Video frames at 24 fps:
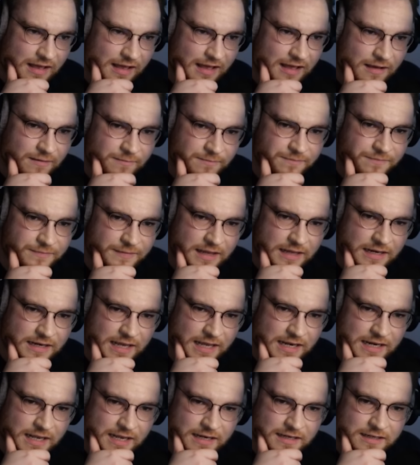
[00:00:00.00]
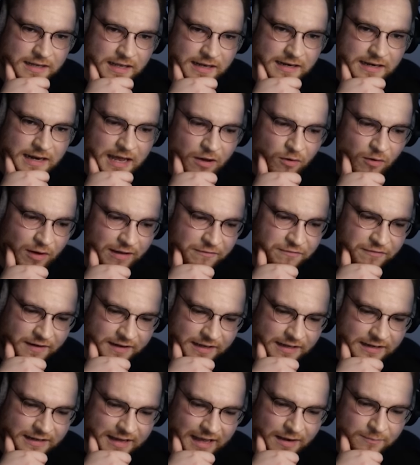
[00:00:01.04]
um, and, and, and, and now I
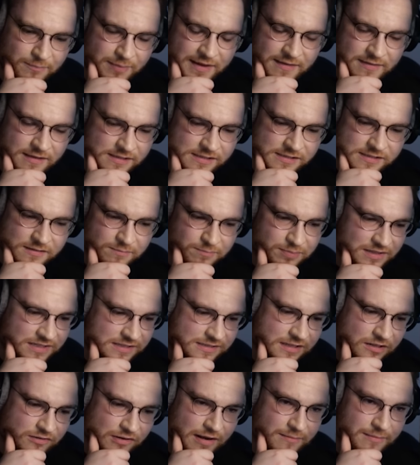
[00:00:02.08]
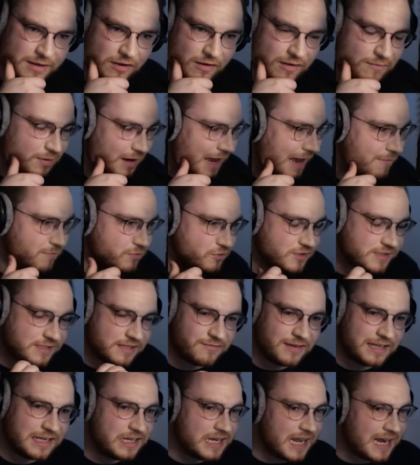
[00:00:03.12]
fucking can't pay this. Please, can you help me out? But I'm
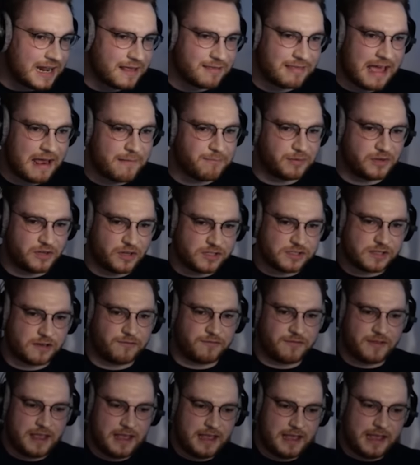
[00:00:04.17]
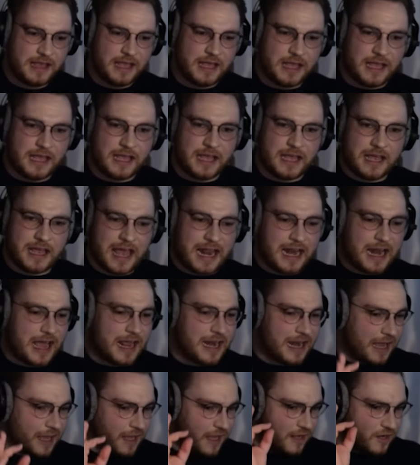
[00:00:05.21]
receiving none of that because of. Eh, eh, and,
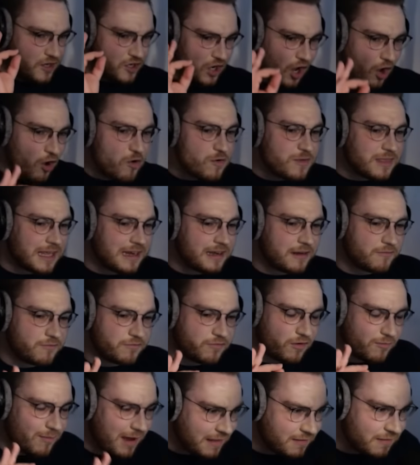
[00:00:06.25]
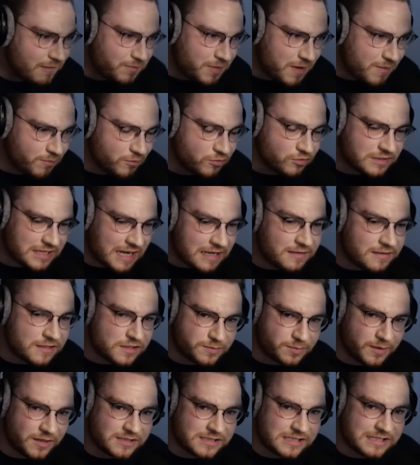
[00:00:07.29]
and I know that from other people who take
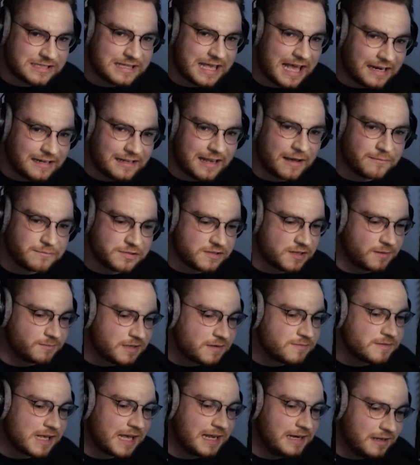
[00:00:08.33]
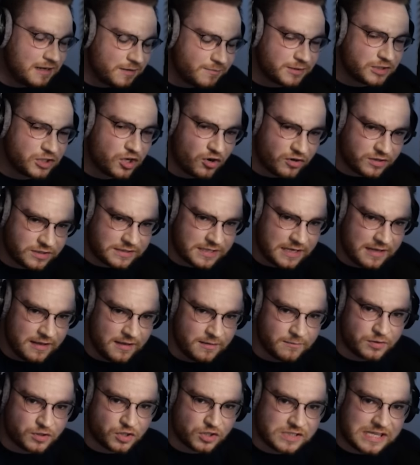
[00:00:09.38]
these sponsors, their DMs sometimes are a little bit cooked
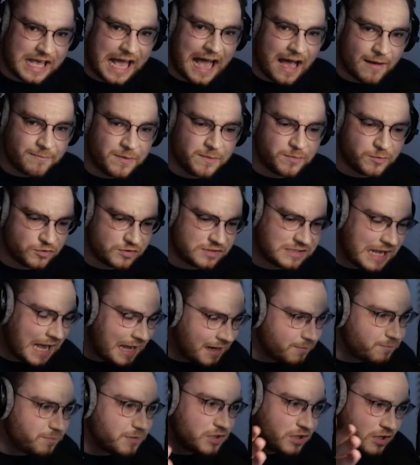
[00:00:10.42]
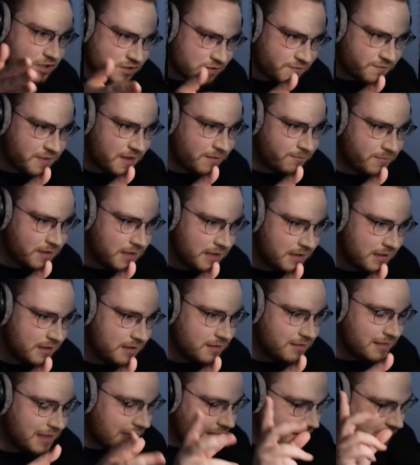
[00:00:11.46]
because there are people who started because of them.
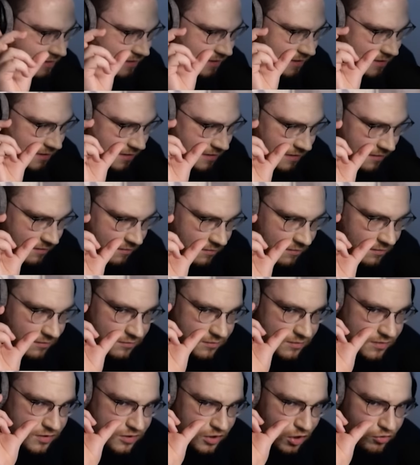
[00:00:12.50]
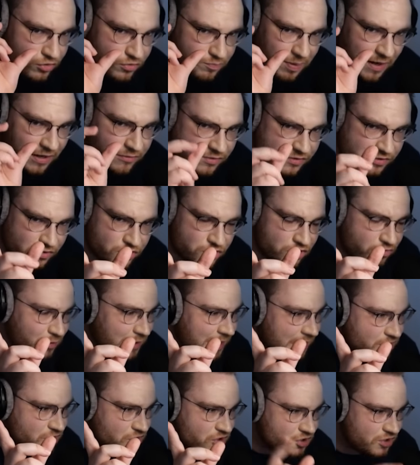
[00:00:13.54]
There is this soul parasocial
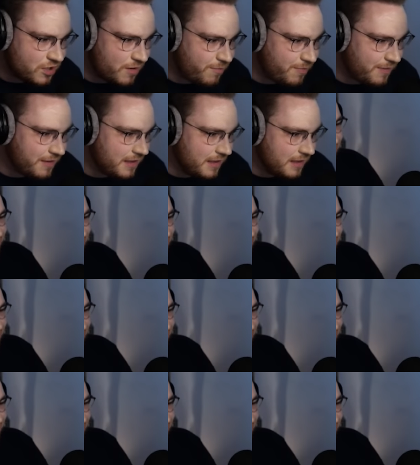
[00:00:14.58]
relationship.